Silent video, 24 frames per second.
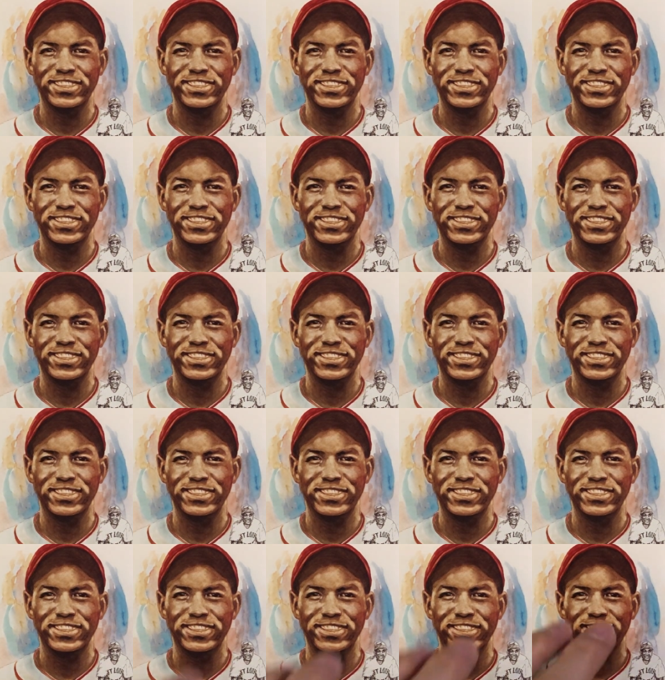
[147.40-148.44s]

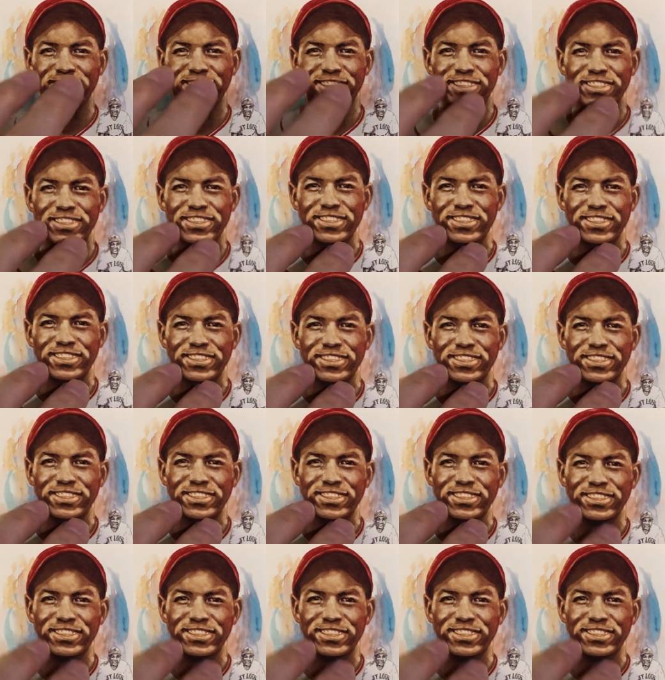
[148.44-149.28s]
No one is speaking in this clip.